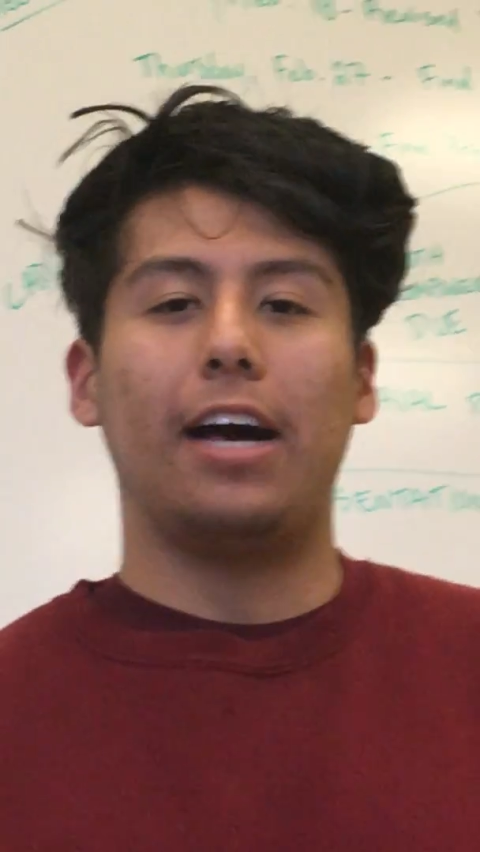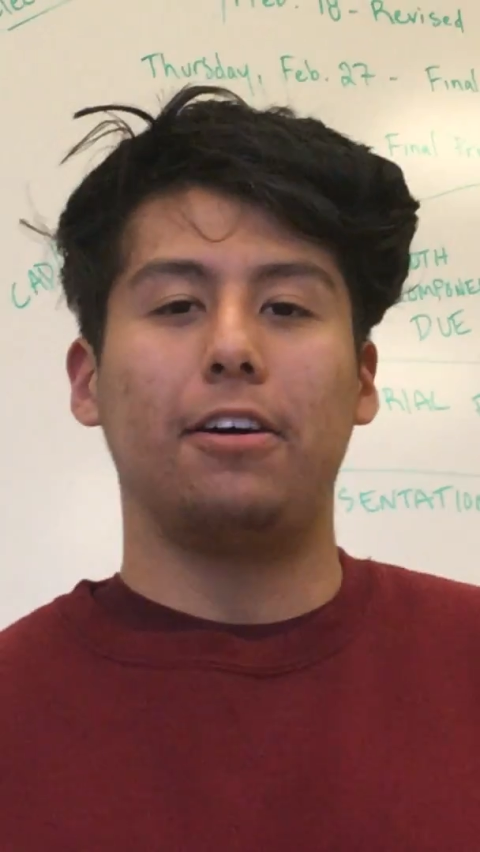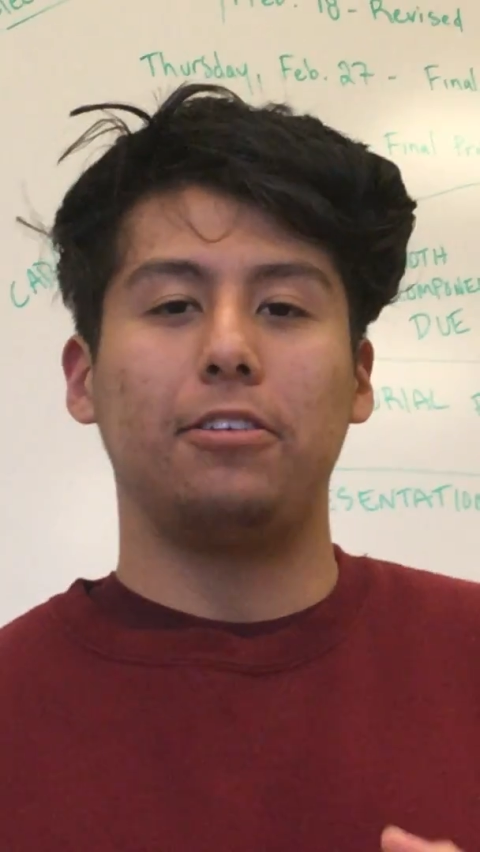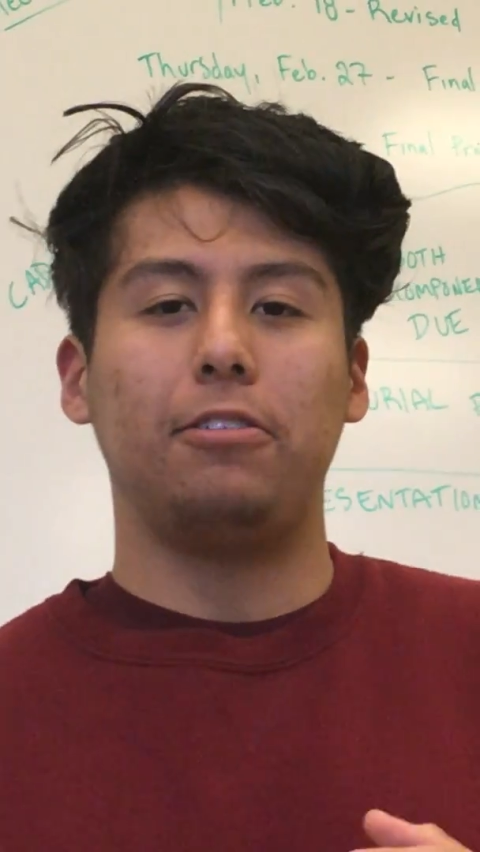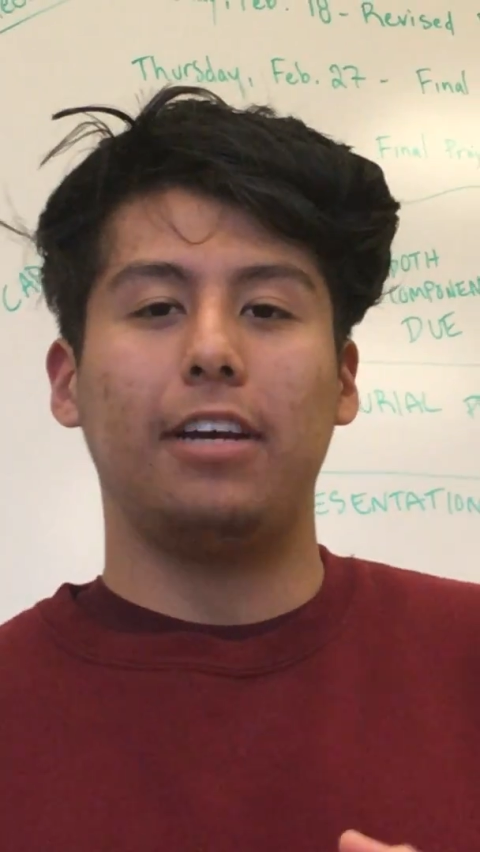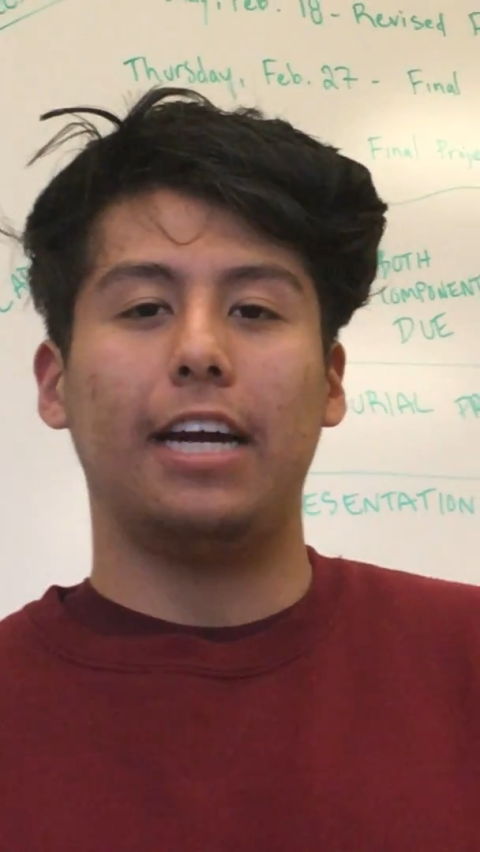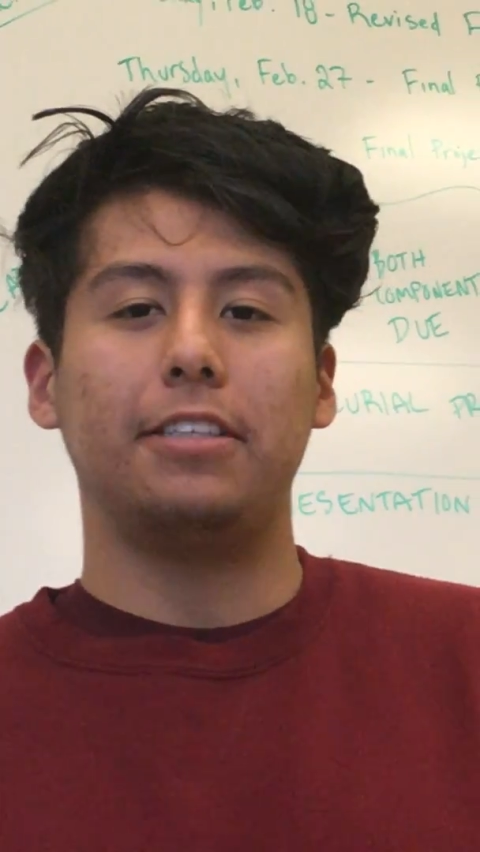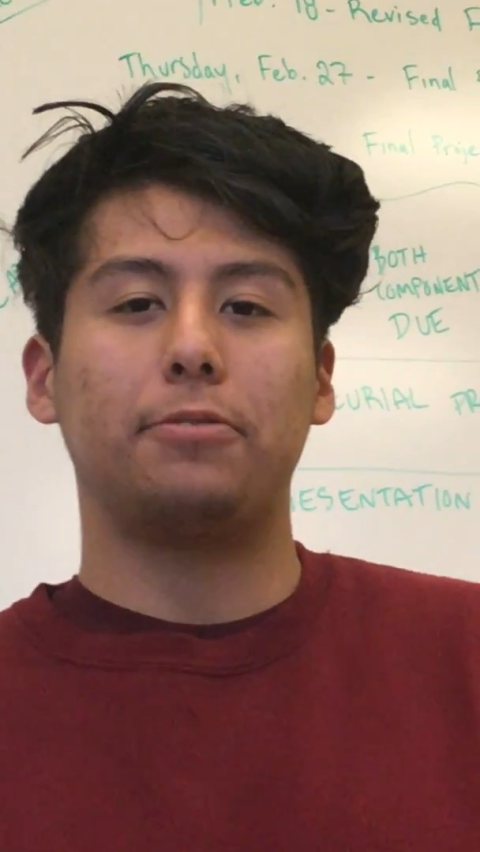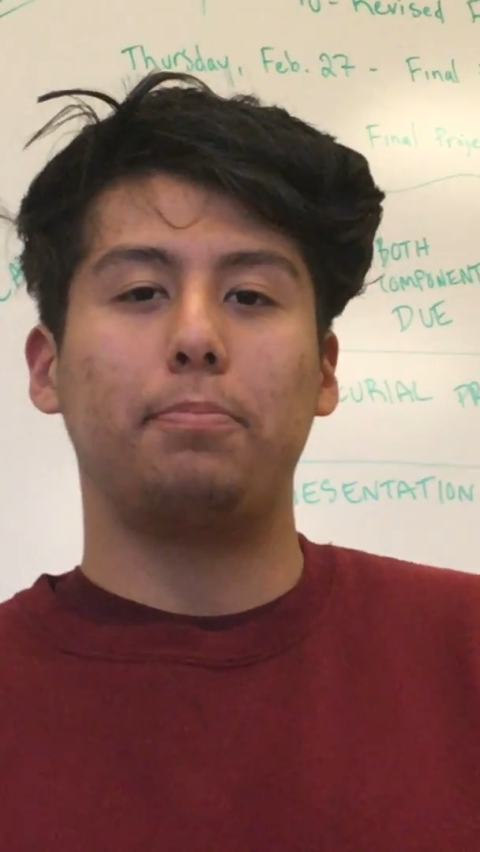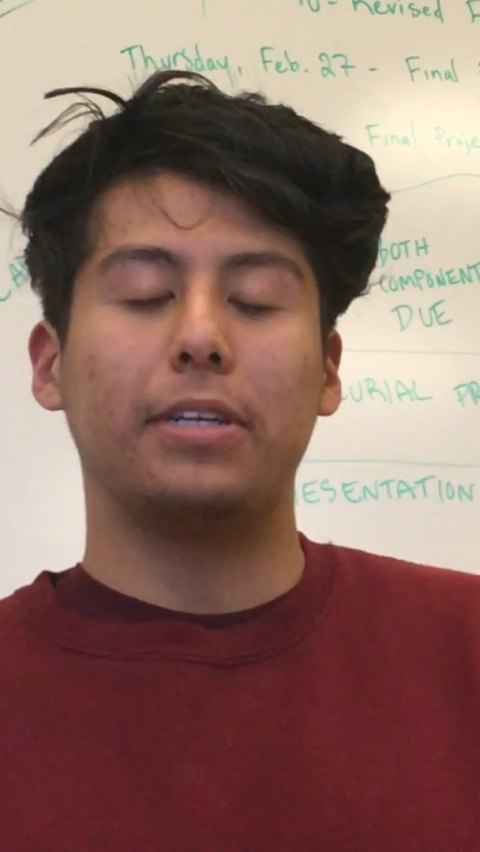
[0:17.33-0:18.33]
how you
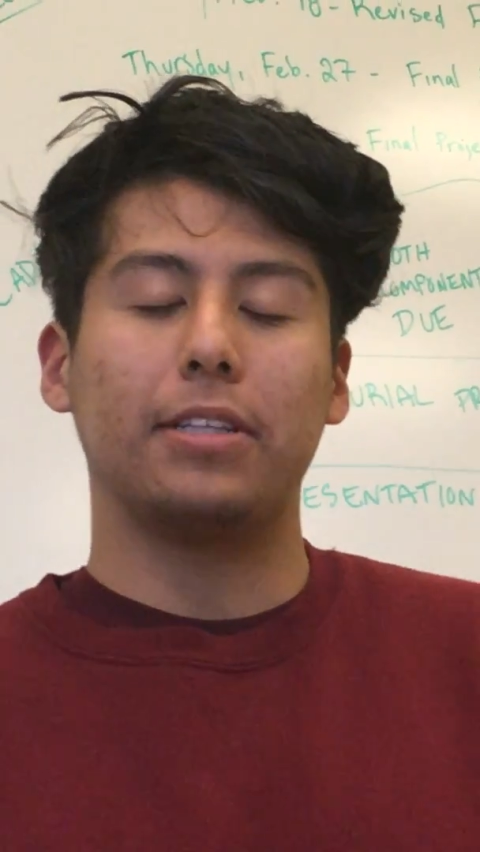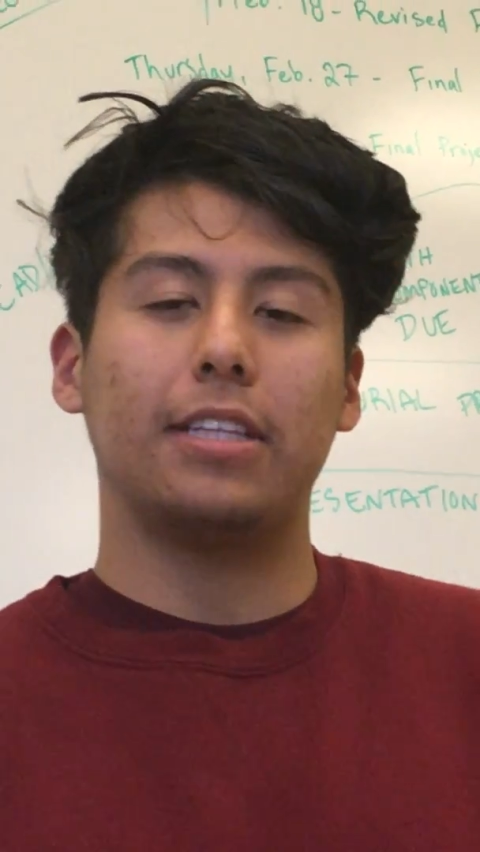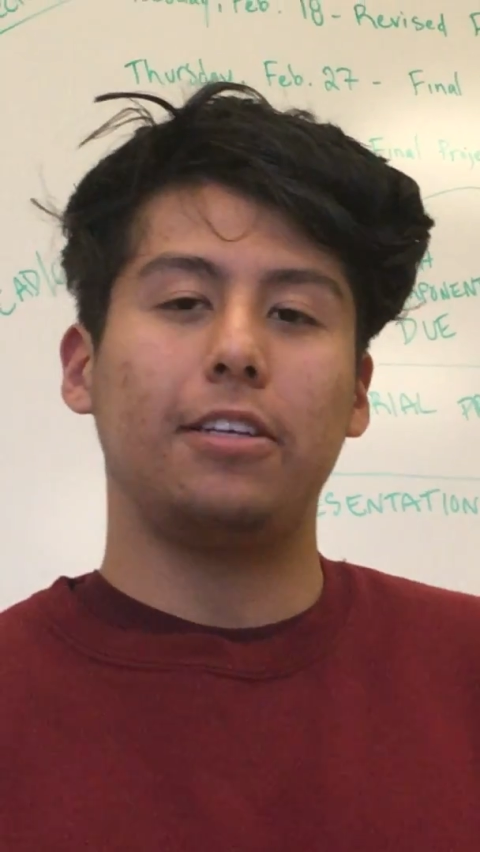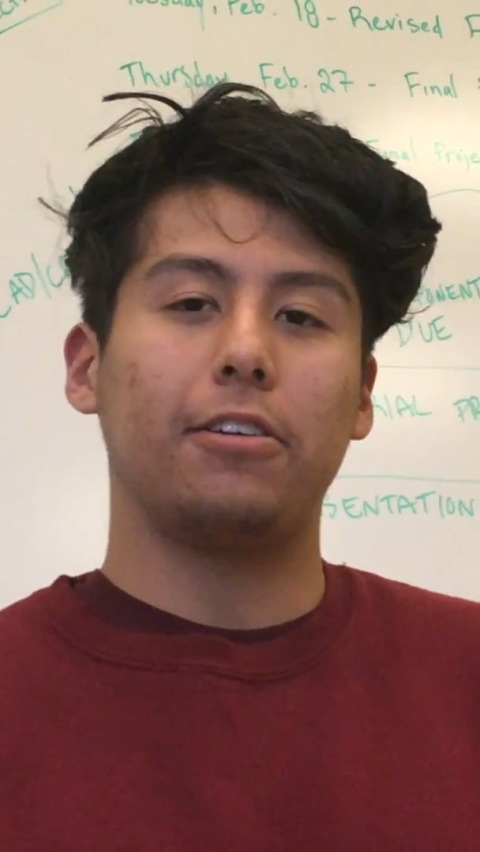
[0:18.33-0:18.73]
guys built